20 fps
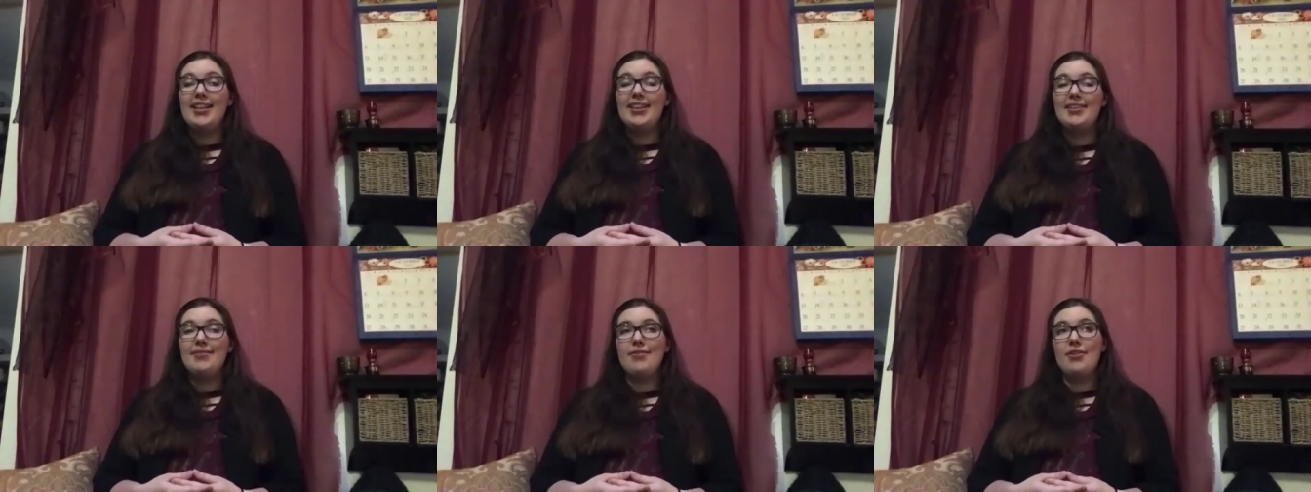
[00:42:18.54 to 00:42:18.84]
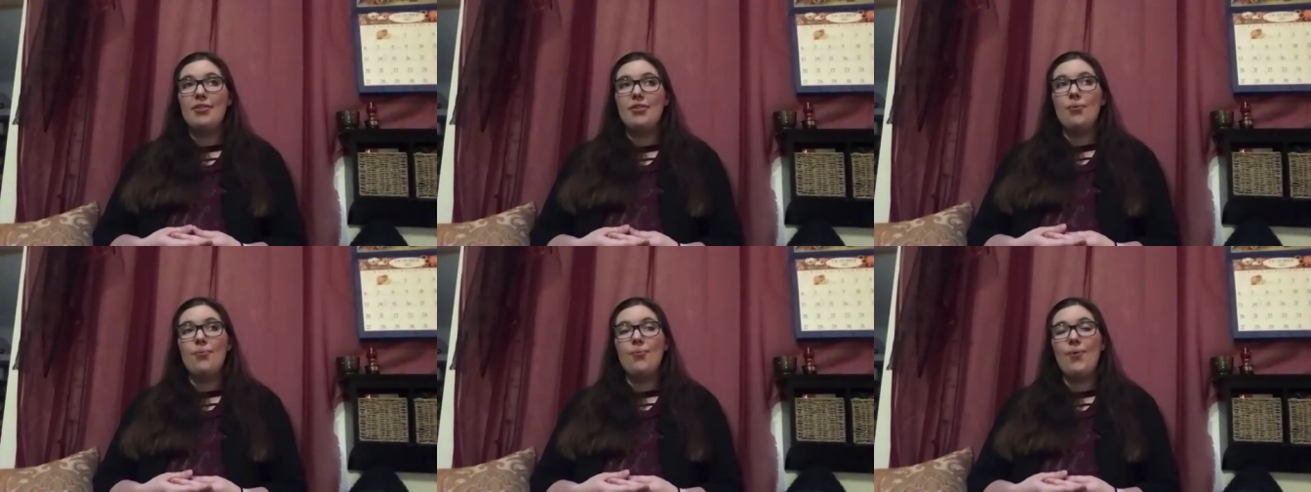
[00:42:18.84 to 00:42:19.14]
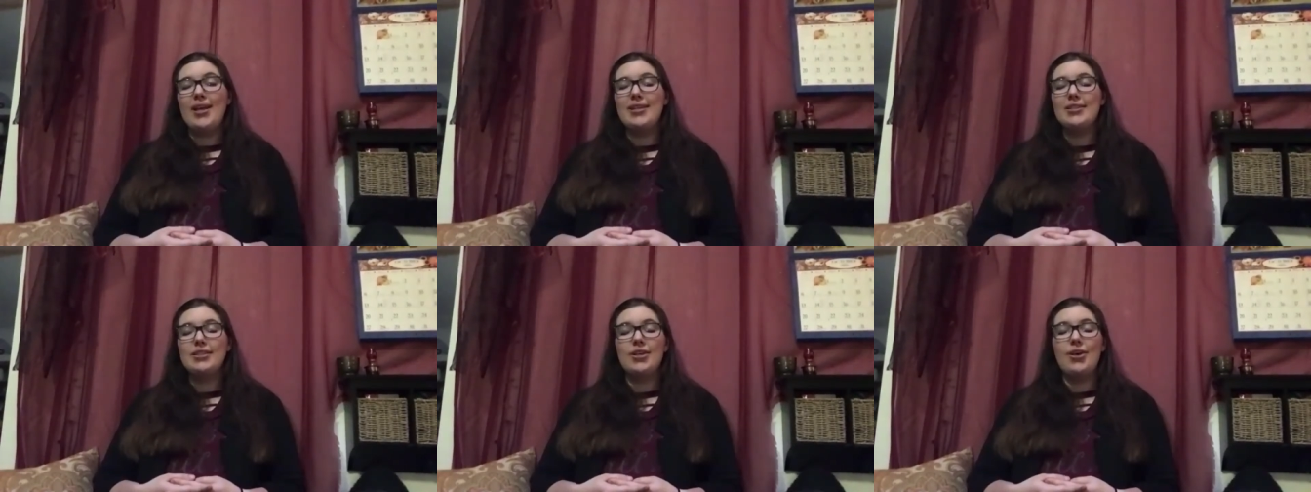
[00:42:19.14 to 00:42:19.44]
live on the
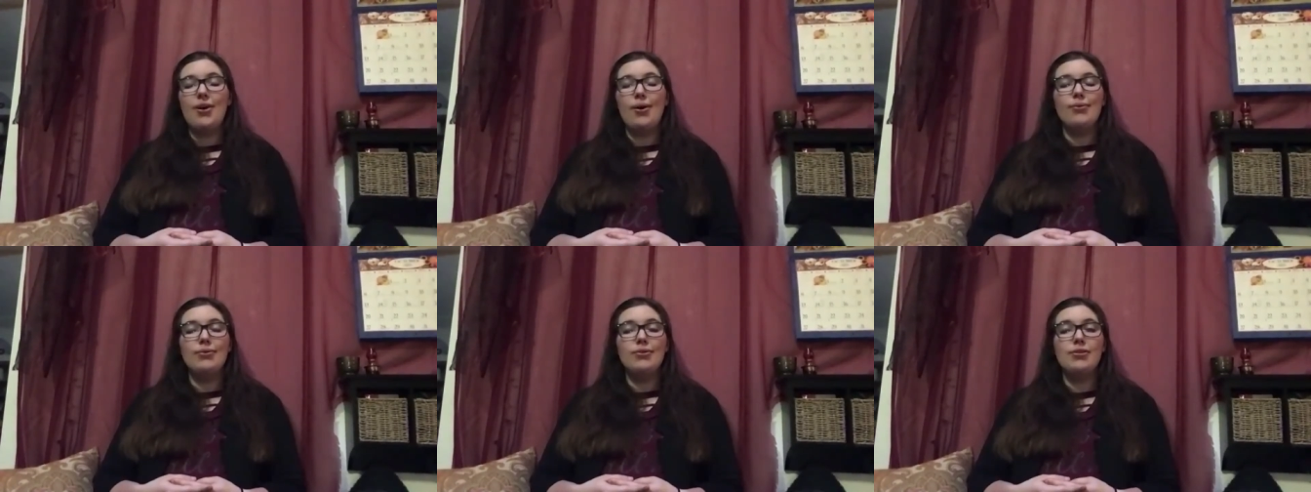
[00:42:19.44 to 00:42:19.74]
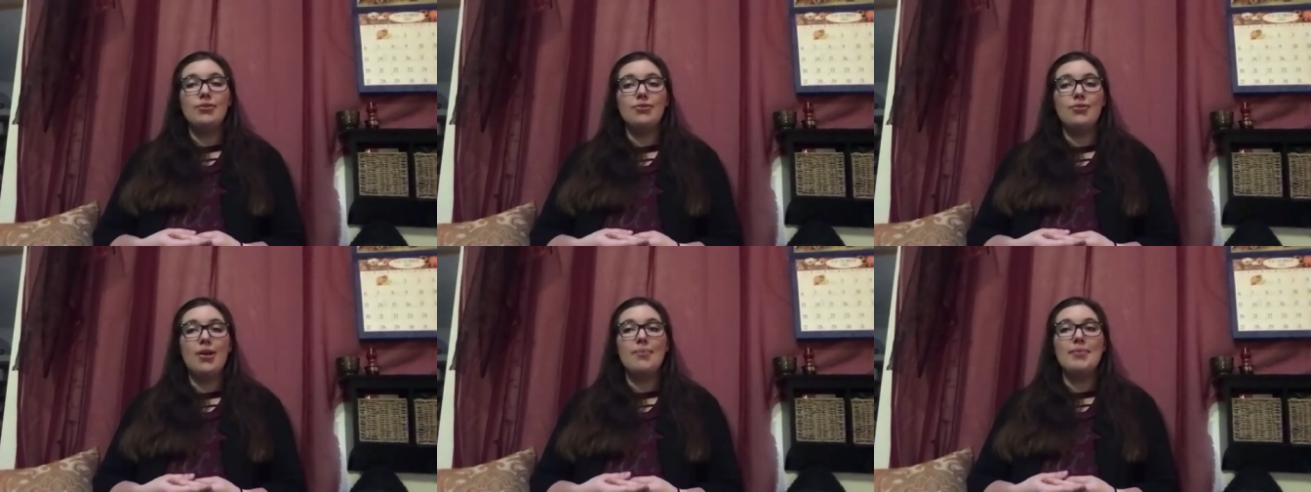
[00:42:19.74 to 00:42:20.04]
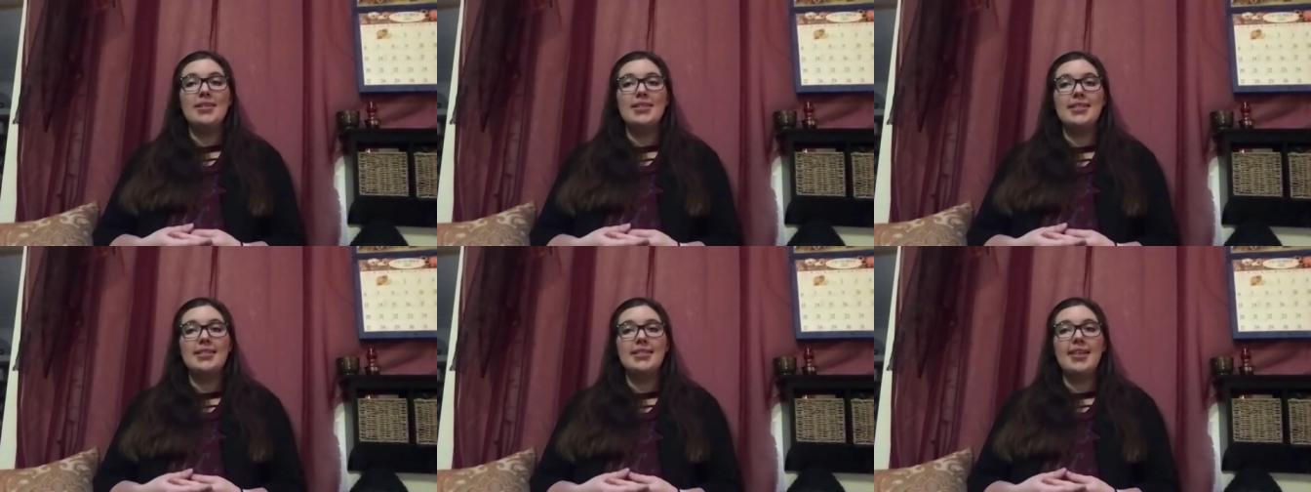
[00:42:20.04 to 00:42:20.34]
West Coast, so I'm
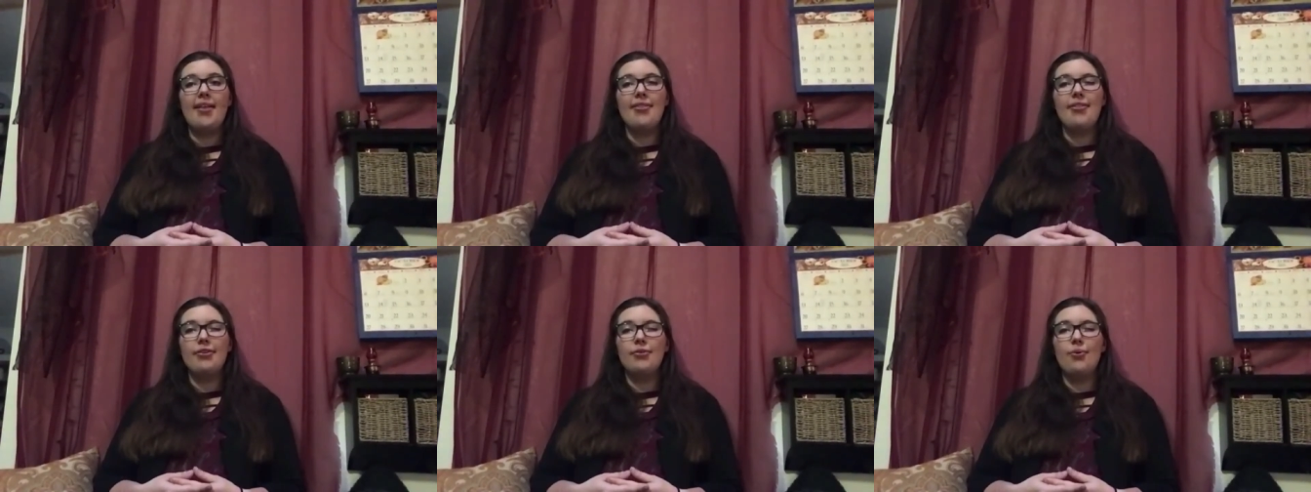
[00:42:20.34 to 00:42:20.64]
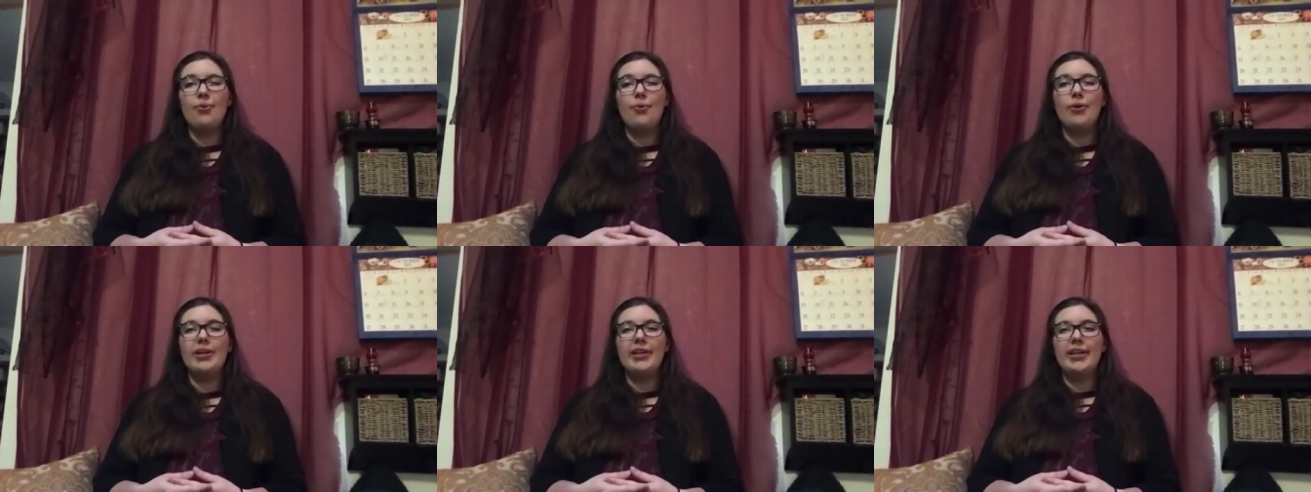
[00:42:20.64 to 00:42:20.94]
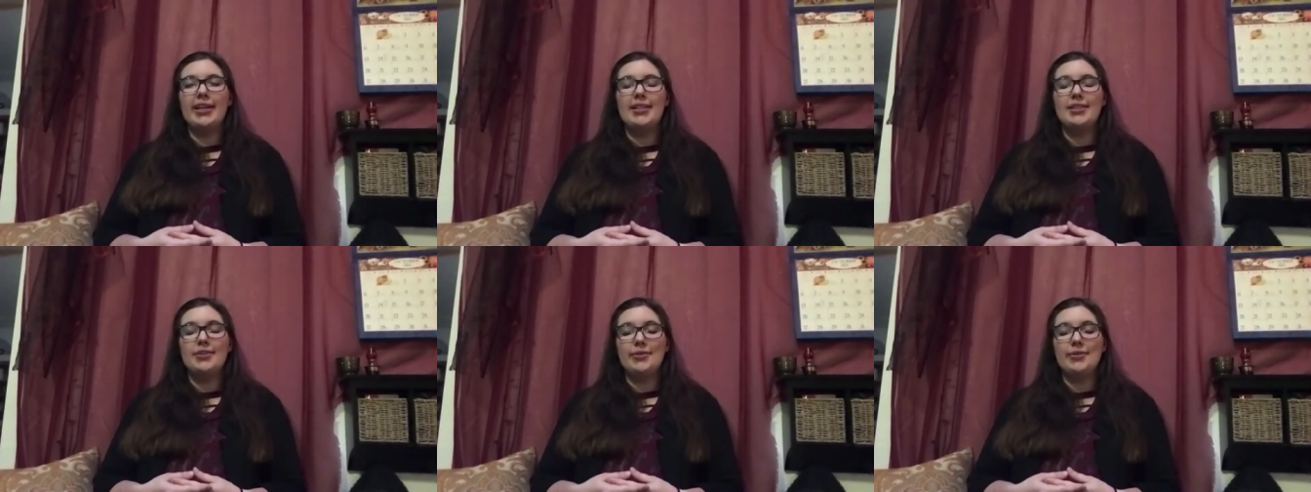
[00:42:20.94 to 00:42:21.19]
in Southern Oregon.